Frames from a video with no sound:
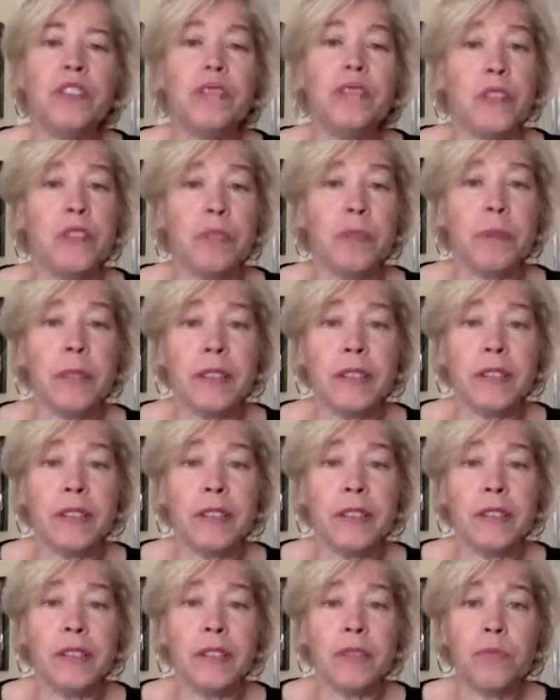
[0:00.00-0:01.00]
of
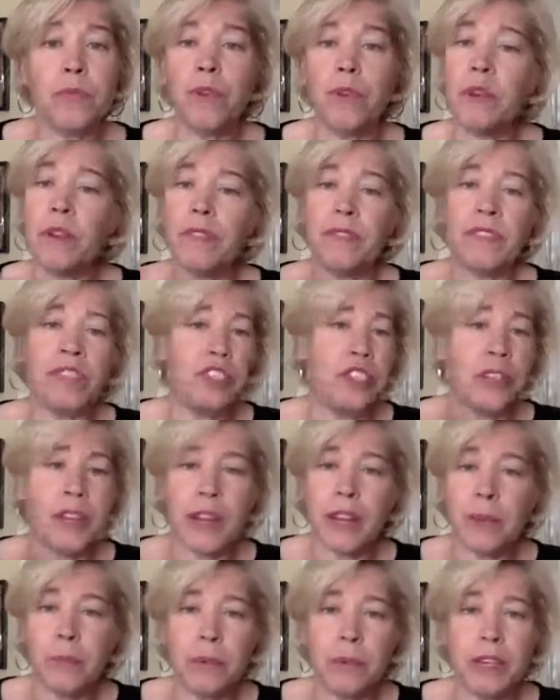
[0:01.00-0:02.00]
humans who have a
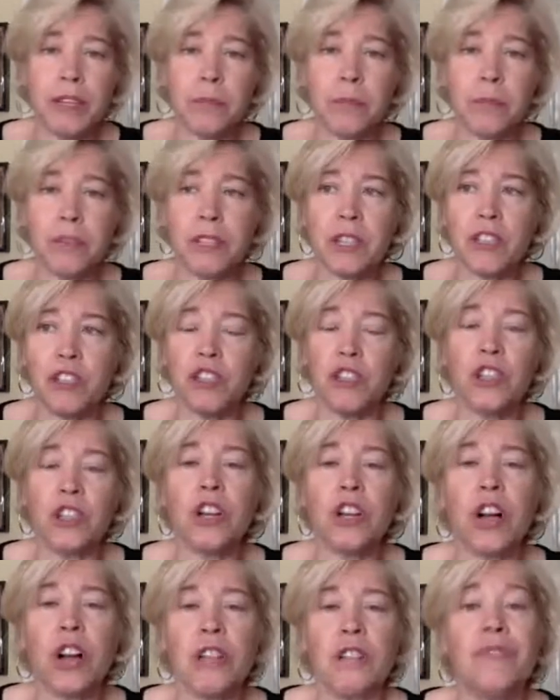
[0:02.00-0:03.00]
genetic predisposition to
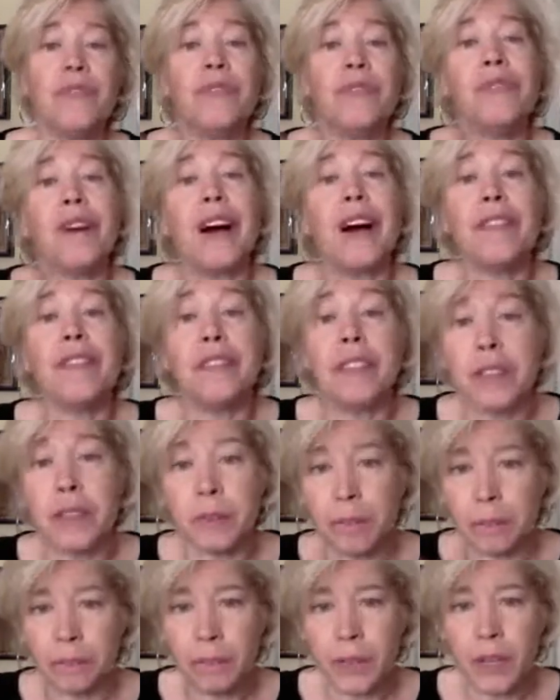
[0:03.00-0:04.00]
cause
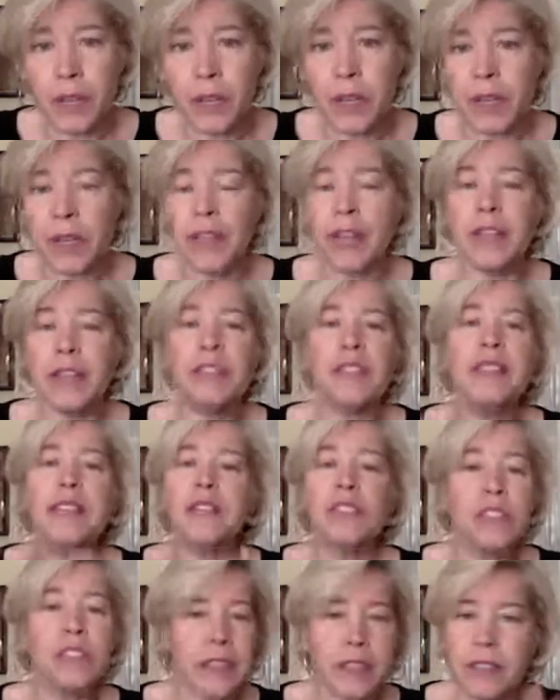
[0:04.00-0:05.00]
favism. And it's an
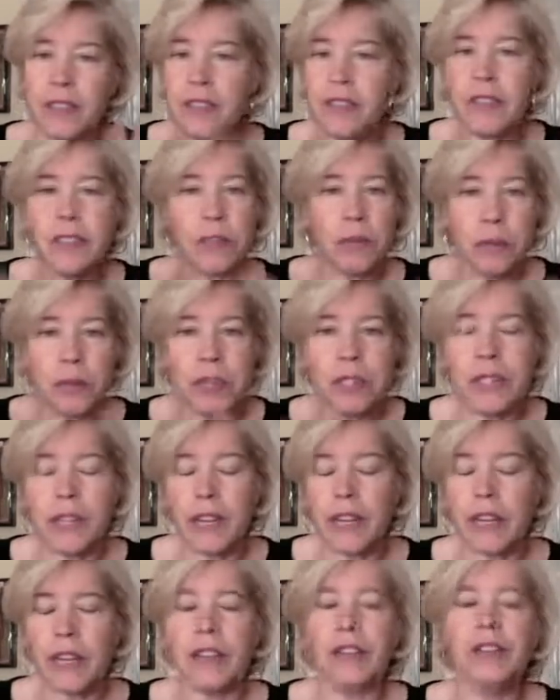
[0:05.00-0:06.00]
illness, it's a
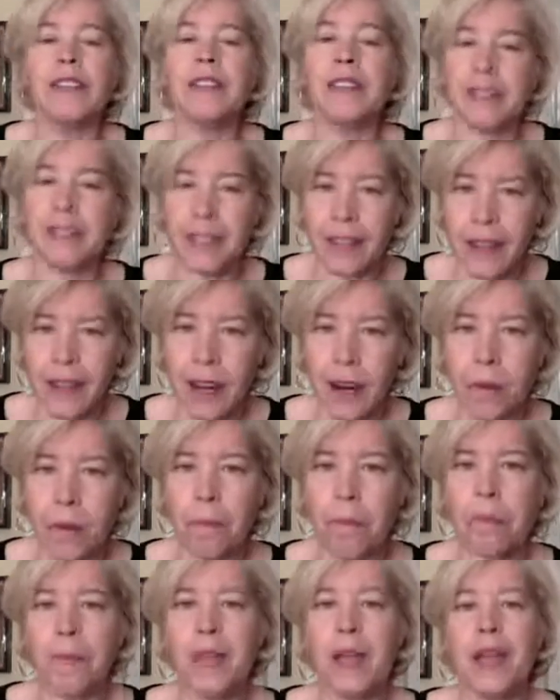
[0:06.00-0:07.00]
debilitating illness. I know.
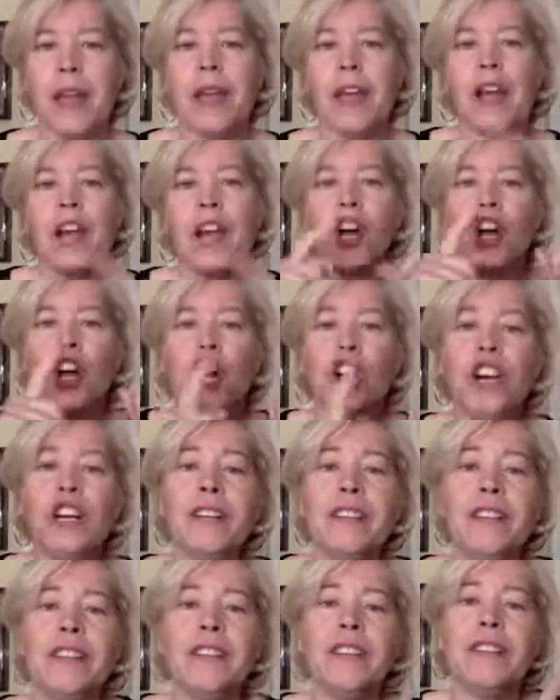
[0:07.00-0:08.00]

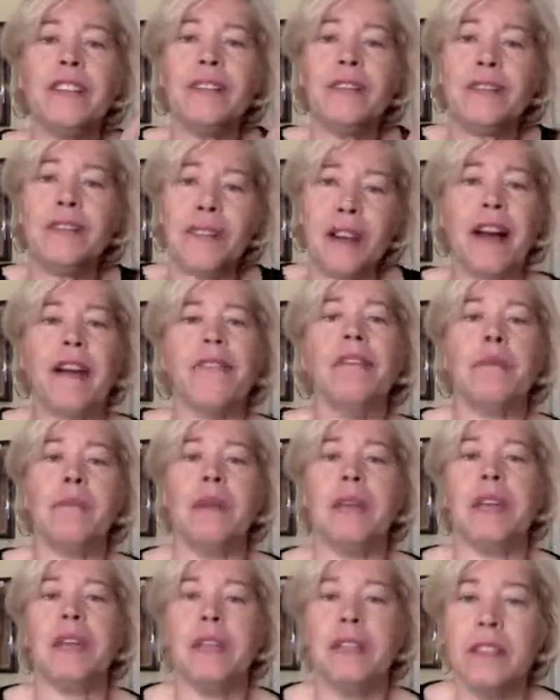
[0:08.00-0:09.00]
Cooked fava
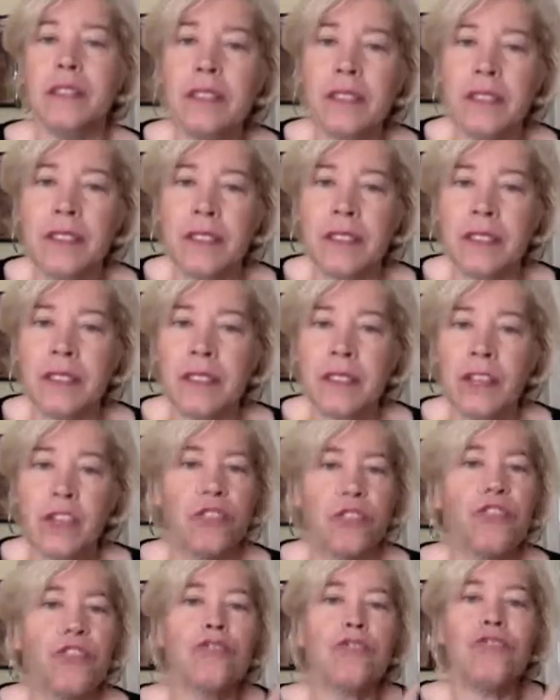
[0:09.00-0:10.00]
beans
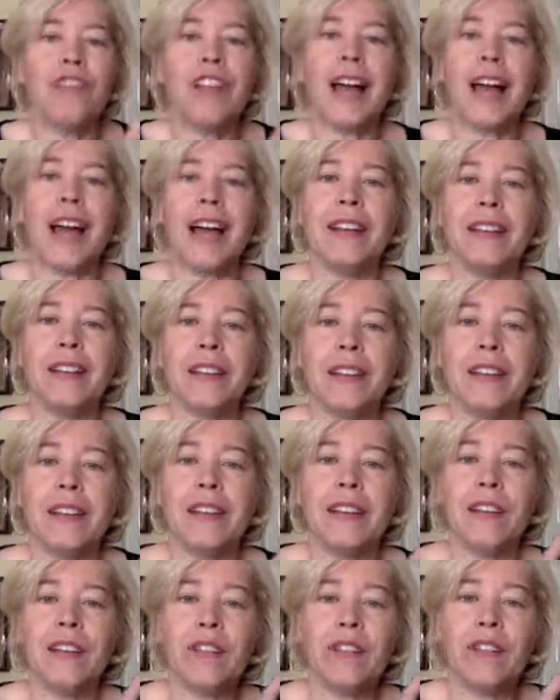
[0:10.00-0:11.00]
do not
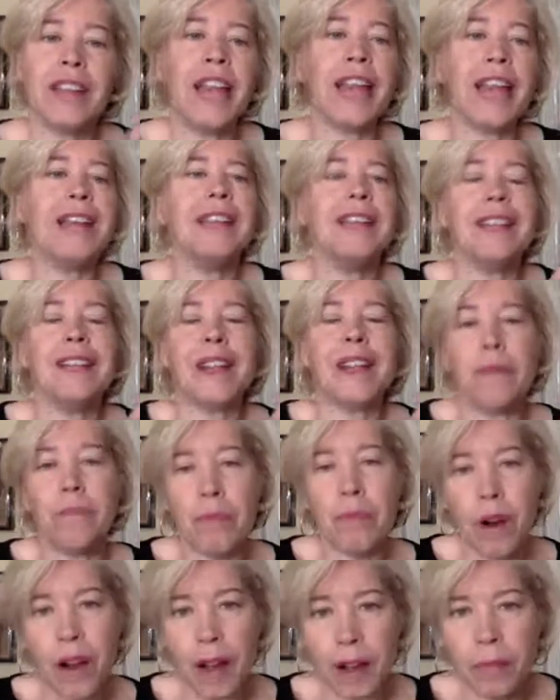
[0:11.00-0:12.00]
create that
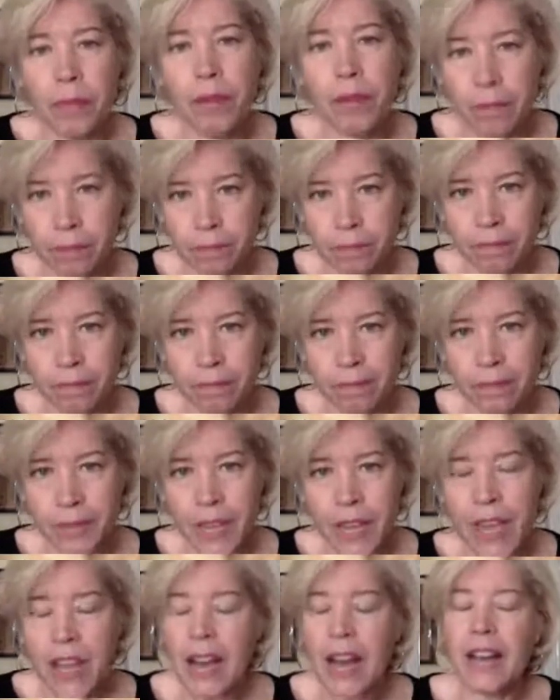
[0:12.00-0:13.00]
problem.
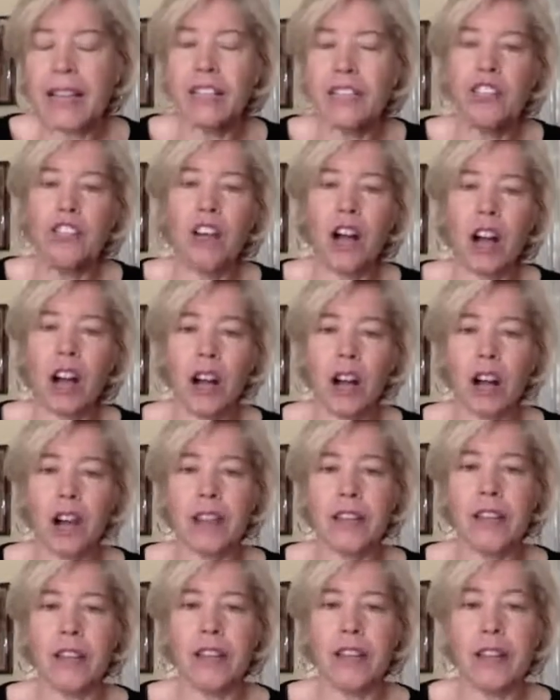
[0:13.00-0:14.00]
A
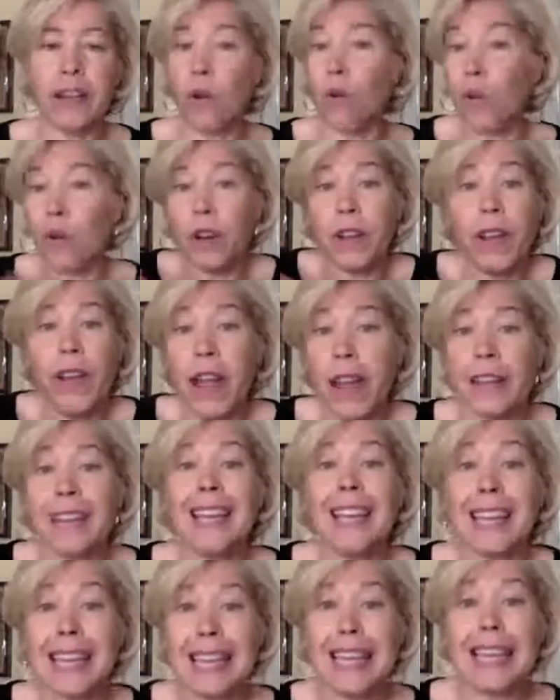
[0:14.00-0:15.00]
dog or a cat
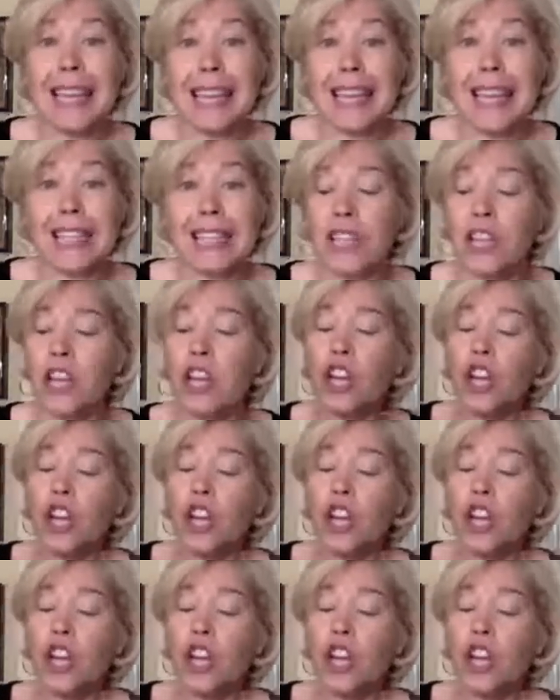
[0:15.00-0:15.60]
can eat